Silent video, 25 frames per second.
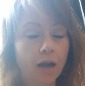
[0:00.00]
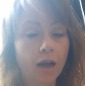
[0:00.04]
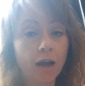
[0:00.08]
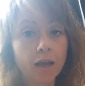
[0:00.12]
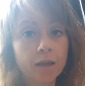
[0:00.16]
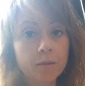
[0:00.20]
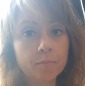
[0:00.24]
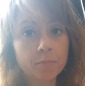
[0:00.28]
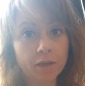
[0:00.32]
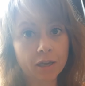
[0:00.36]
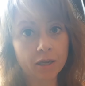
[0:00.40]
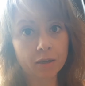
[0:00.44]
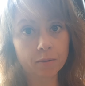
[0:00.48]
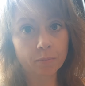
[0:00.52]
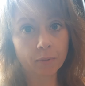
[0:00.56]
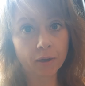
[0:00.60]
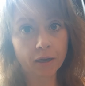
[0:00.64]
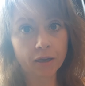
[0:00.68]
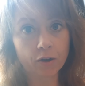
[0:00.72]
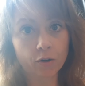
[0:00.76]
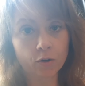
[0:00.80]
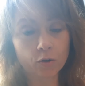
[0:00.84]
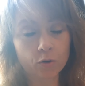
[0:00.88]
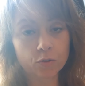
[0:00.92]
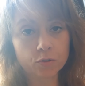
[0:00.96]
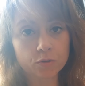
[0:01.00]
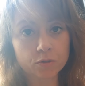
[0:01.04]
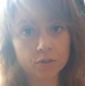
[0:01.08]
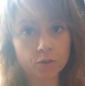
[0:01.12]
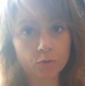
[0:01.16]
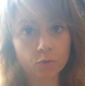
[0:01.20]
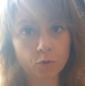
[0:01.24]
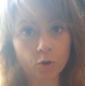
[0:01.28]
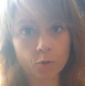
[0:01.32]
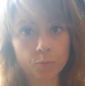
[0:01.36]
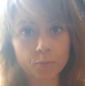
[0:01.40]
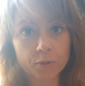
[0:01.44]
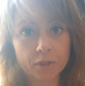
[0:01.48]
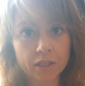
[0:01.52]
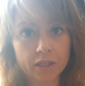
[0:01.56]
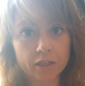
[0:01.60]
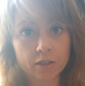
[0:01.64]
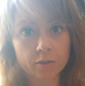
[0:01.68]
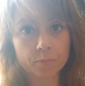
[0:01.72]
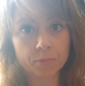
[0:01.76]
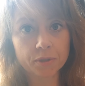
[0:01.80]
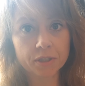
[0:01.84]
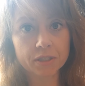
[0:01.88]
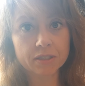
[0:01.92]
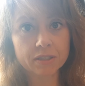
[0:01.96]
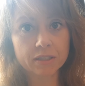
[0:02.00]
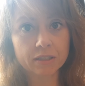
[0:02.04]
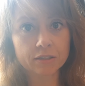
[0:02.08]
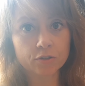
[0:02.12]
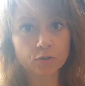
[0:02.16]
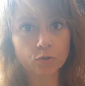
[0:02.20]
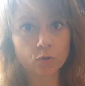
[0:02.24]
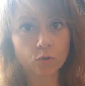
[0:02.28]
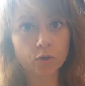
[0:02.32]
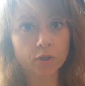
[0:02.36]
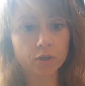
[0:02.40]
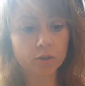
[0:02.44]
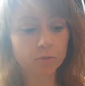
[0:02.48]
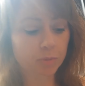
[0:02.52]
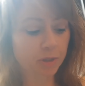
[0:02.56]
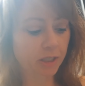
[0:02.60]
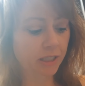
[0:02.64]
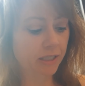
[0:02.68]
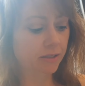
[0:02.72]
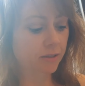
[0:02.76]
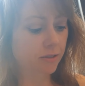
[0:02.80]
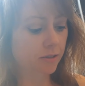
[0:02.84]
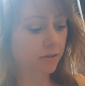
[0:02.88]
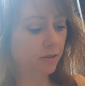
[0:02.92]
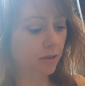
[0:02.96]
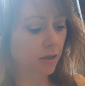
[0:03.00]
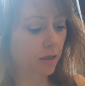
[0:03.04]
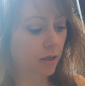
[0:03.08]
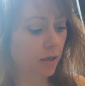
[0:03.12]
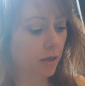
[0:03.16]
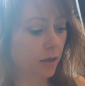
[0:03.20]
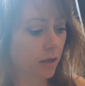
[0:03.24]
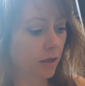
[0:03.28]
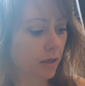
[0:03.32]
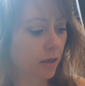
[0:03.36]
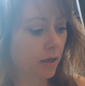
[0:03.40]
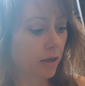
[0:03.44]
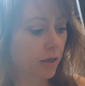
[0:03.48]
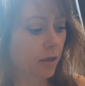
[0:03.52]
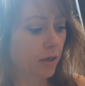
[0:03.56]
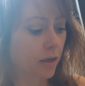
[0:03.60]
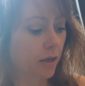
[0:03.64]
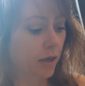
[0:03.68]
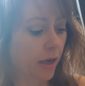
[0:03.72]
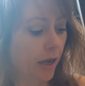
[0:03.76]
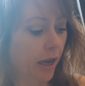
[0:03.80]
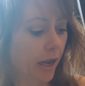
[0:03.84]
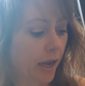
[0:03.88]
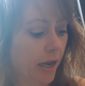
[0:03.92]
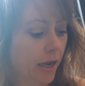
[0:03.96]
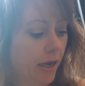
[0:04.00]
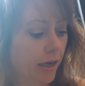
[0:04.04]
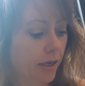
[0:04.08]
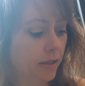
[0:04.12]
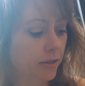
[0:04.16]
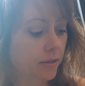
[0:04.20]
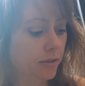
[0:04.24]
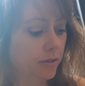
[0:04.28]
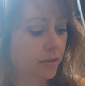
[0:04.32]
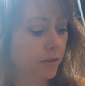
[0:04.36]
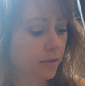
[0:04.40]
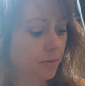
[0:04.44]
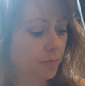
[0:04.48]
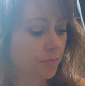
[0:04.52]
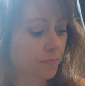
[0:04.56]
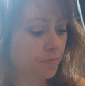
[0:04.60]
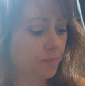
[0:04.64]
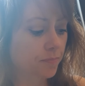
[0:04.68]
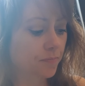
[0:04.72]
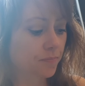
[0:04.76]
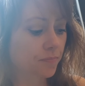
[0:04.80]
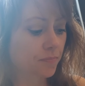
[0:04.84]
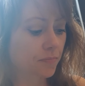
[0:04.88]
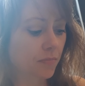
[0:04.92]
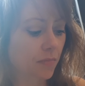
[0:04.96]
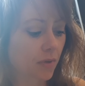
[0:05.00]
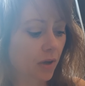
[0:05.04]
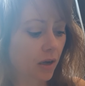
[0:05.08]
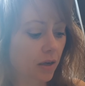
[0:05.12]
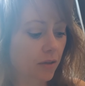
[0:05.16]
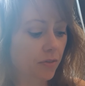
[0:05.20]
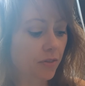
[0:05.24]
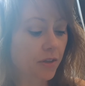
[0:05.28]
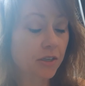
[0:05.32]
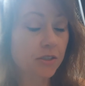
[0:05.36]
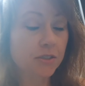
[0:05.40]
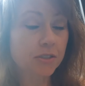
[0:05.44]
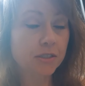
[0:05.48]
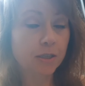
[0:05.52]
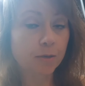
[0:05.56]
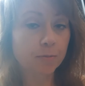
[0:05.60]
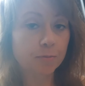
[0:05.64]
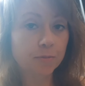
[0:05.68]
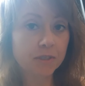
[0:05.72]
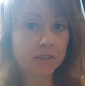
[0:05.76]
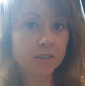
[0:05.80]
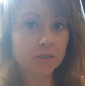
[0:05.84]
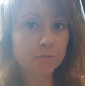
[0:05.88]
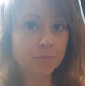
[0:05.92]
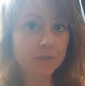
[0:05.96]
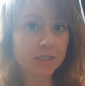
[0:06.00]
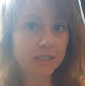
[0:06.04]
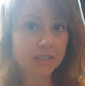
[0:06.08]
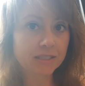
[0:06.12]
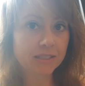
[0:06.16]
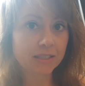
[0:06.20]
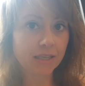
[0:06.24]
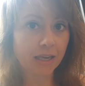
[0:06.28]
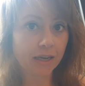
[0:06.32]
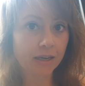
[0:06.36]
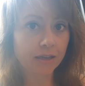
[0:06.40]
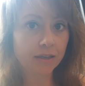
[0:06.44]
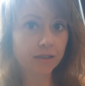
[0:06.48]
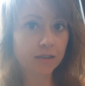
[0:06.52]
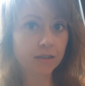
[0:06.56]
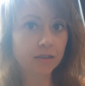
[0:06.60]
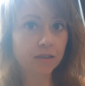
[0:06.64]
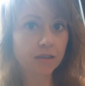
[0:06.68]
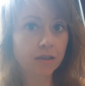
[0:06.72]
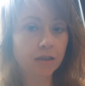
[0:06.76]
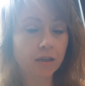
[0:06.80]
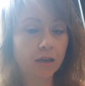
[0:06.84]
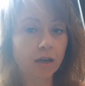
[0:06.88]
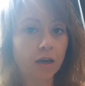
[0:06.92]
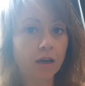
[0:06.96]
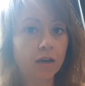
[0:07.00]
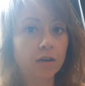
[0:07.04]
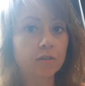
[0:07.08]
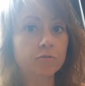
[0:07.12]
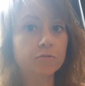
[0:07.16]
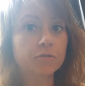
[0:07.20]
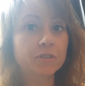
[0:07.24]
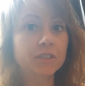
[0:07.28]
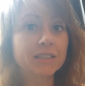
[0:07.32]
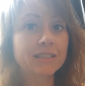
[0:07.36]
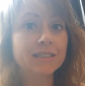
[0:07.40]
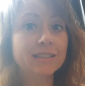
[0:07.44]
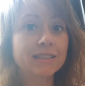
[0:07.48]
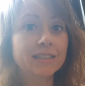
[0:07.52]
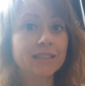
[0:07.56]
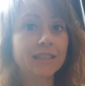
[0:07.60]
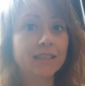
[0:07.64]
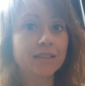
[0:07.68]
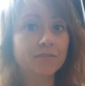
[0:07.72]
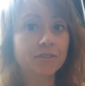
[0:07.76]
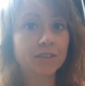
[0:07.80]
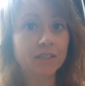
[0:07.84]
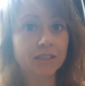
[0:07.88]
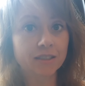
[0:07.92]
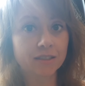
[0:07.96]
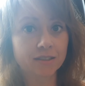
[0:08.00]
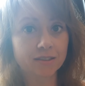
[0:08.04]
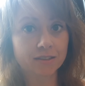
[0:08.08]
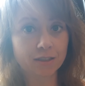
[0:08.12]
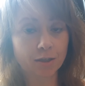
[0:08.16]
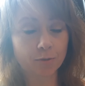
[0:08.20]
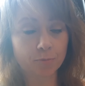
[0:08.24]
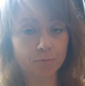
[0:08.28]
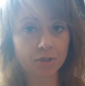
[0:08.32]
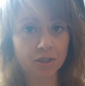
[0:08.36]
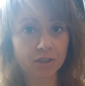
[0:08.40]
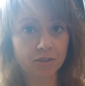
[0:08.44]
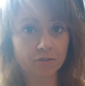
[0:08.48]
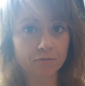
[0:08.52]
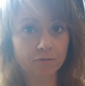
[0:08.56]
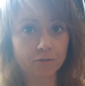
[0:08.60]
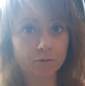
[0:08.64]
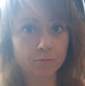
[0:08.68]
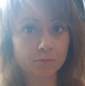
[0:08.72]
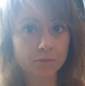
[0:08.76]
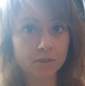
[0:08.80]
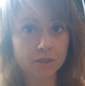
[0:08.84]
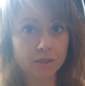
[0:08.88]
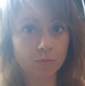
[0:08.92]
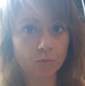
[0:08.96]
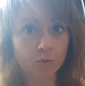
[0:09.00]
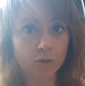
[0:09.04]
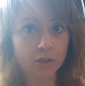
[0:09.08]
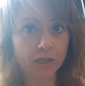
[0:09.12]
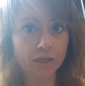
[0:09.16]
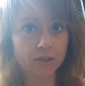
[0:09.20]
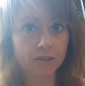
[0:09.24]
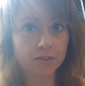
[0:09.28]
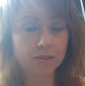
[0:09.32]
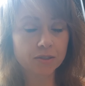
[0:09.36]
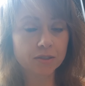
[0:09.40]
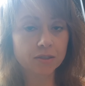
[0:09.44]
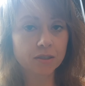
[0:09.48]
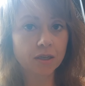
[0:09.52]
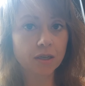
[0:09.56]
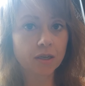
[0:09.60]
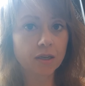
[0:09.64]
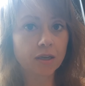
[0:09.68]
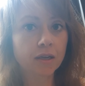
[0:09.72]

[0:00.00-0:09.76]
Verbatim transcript: I make my own aromatherapy essential oil blends. And there's something to be said of receiving something from someone else.